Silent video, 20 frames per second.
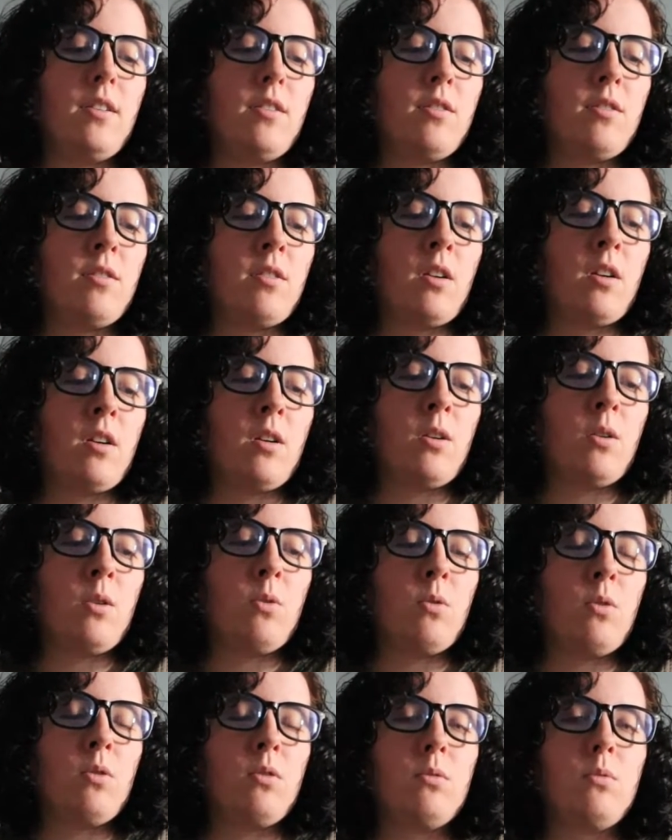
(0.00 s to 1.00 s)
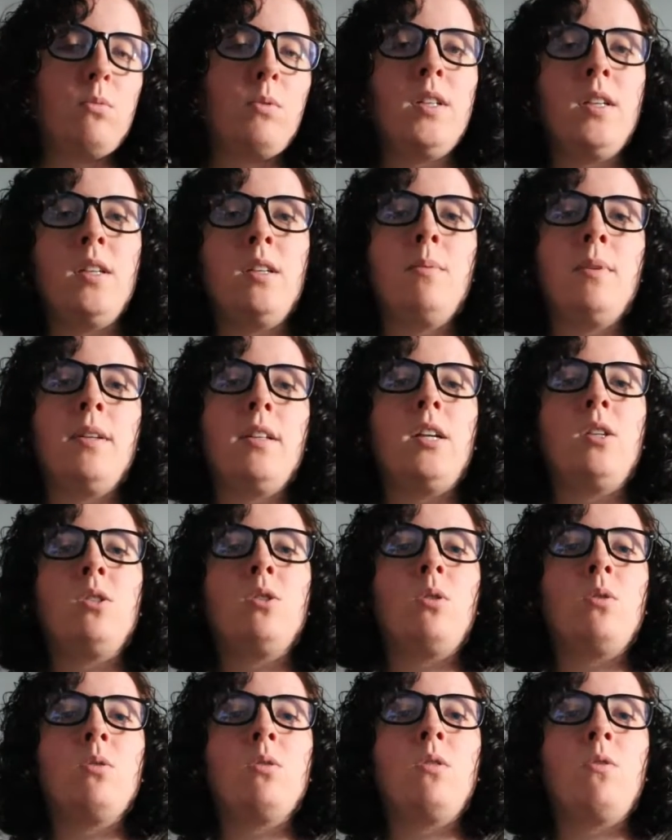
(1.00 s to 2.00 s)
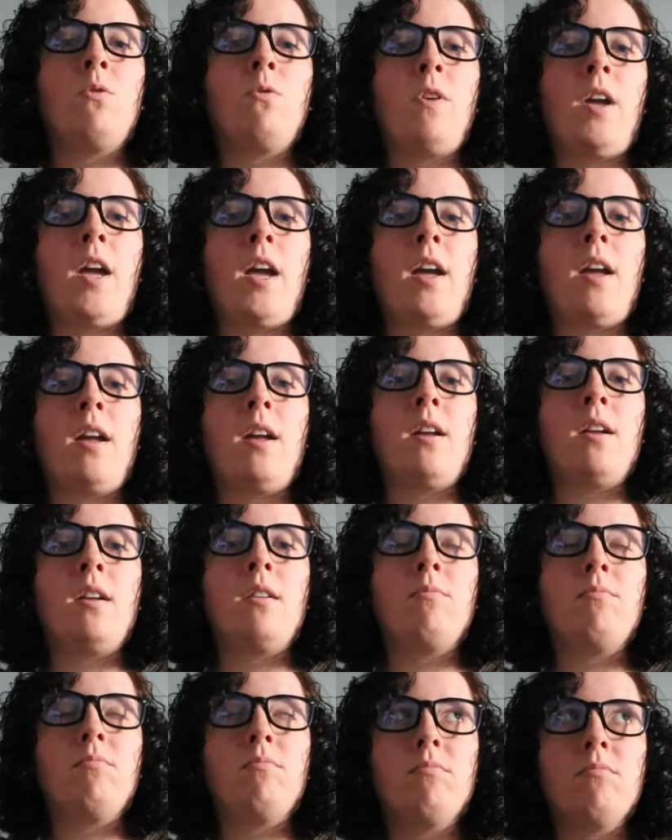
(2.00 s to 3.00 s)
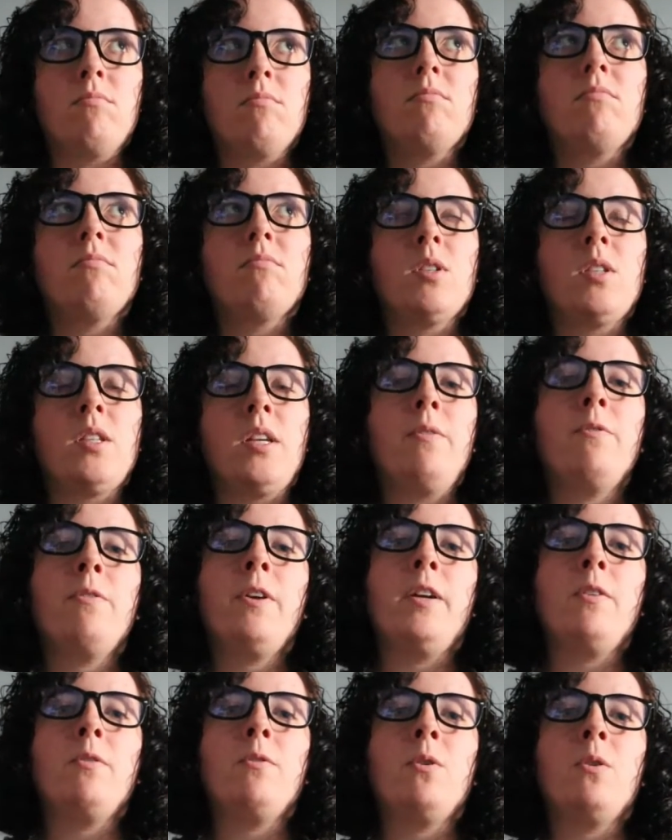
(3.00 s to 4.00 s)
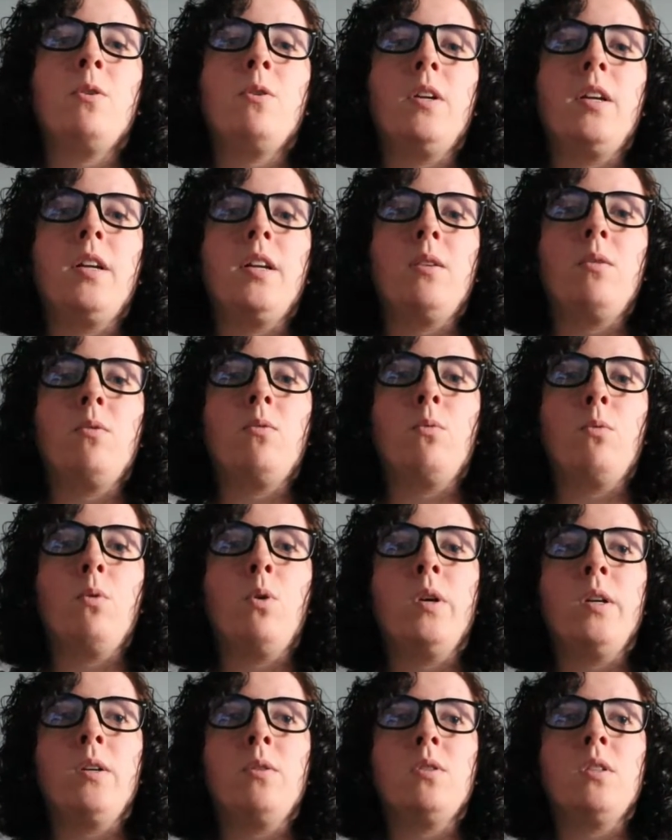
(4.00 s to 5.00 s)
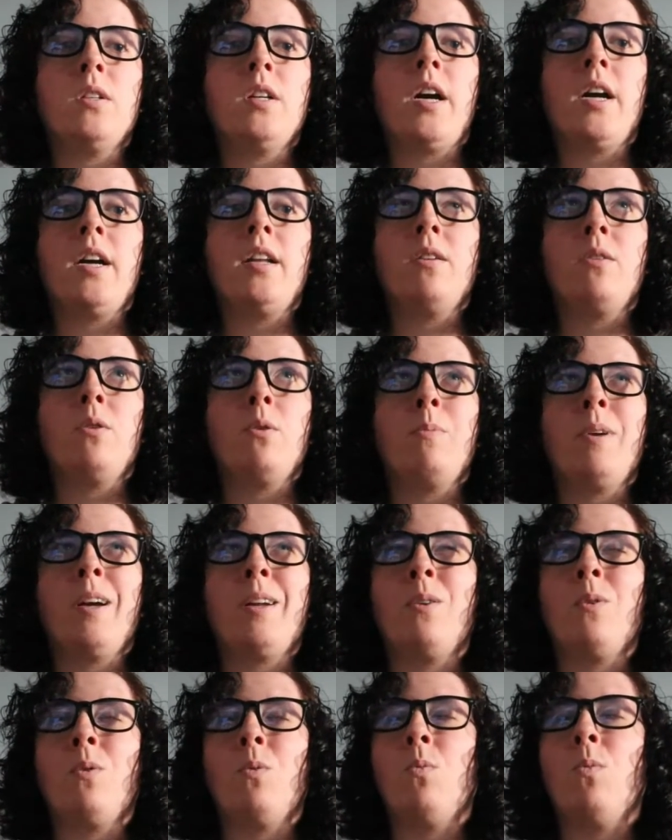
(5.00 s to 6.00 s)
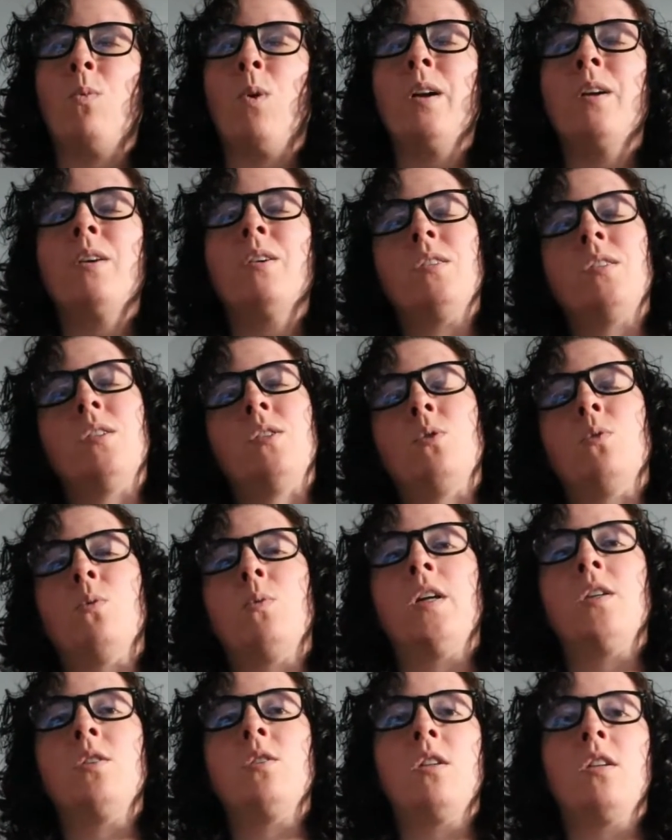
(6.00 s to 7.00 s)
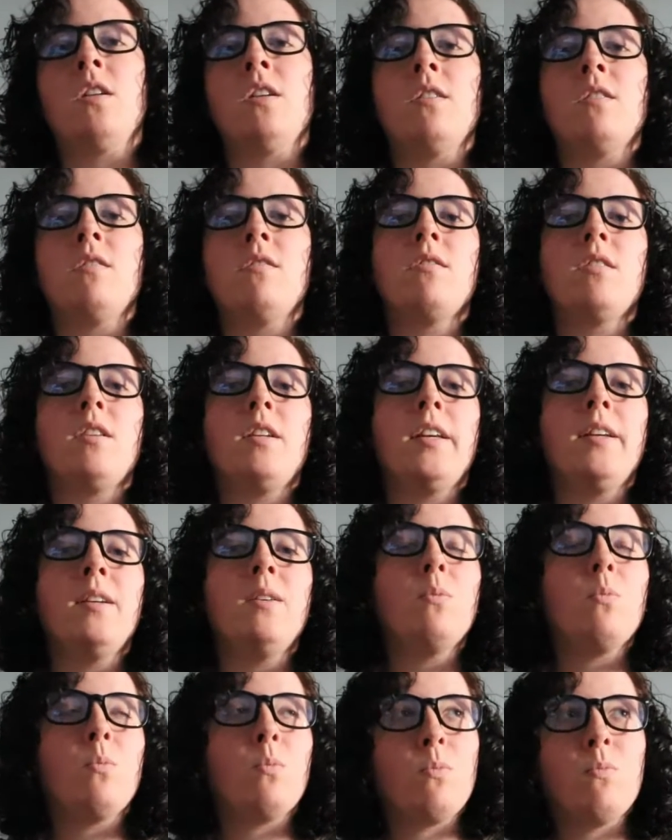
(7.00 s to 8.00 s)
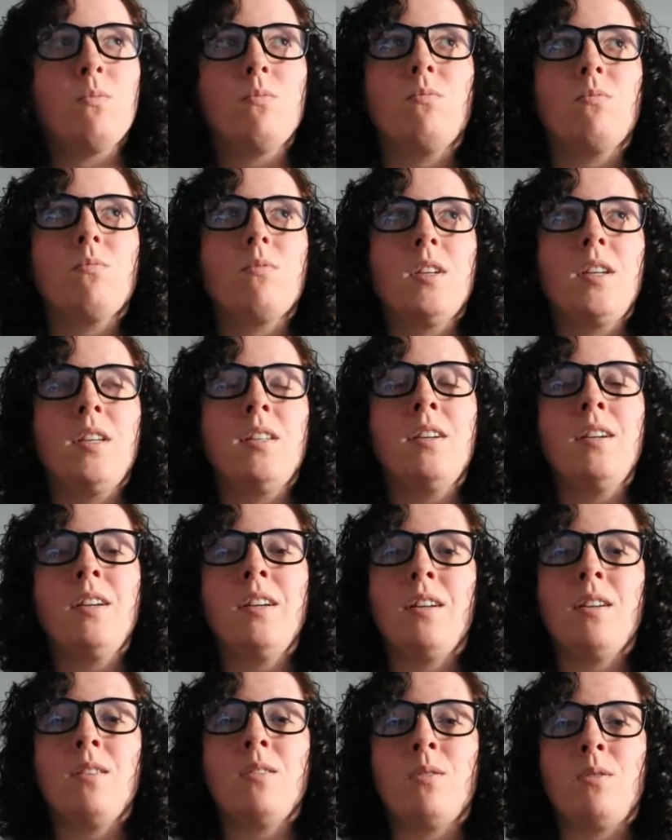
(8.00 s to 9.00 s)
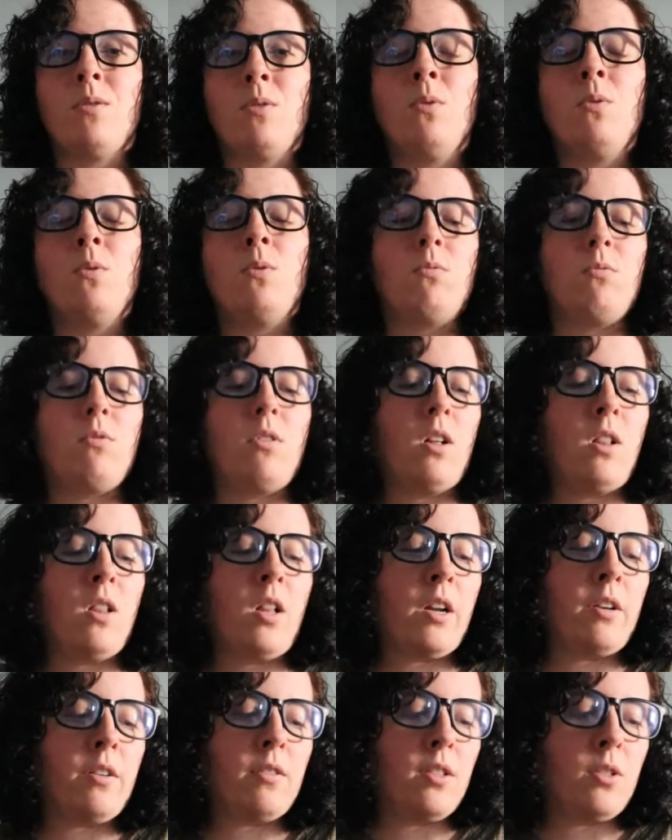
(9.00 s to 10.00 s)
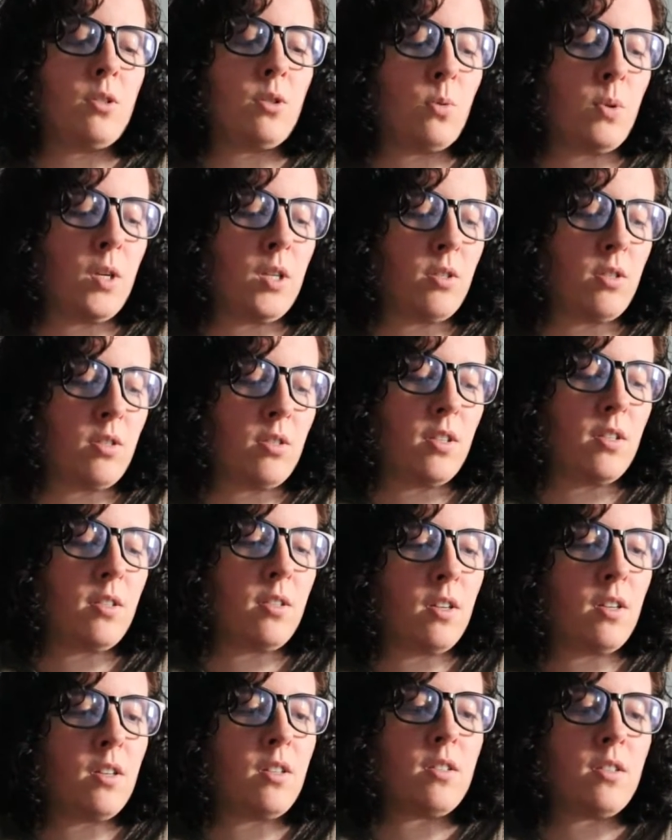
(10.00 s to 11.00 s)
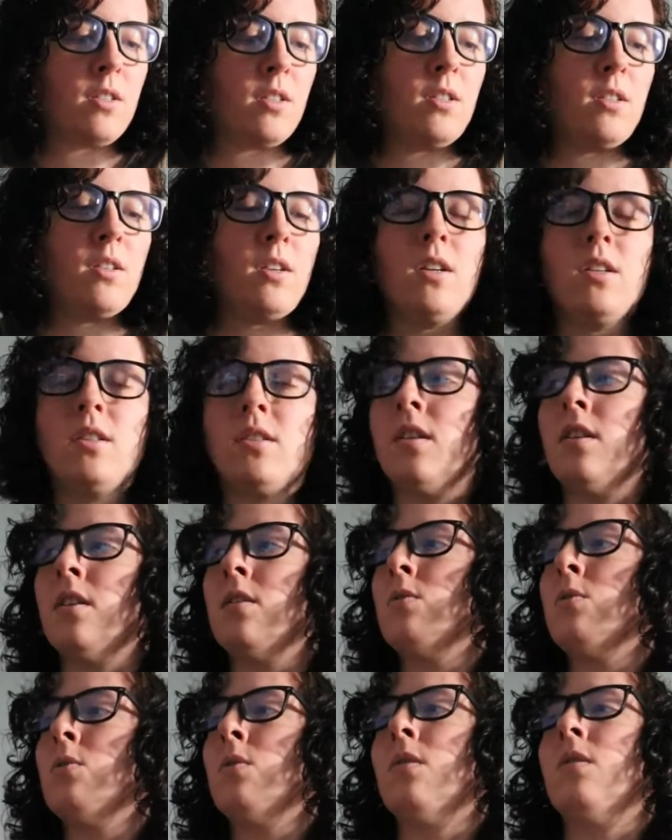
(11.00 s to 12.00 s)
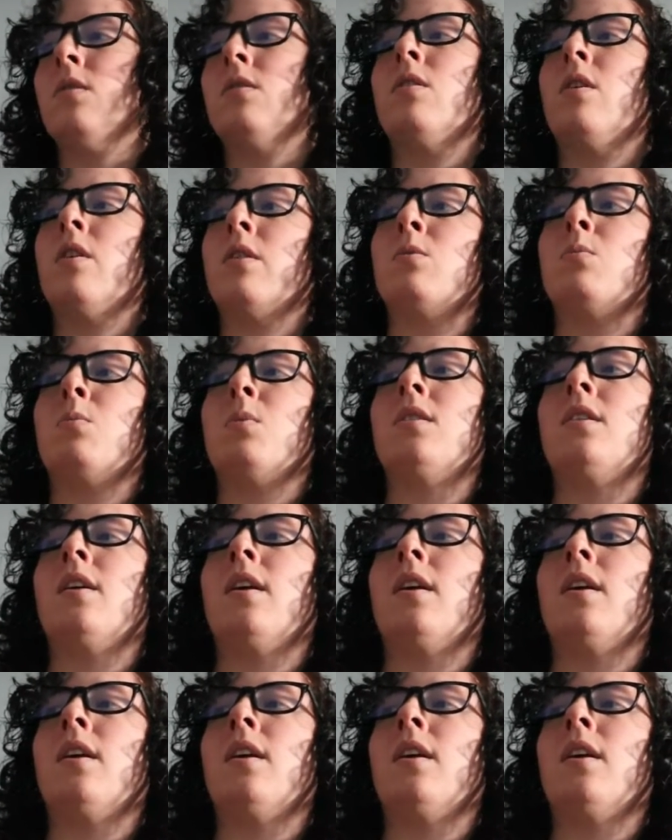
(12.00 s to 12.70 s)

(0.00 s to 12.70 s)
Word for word: So, we need to be like Joseph and stay faithful and loyal to God, and no matter what our situation is, he, He's going to get us through a lot of situations. He's going to see us through as long as we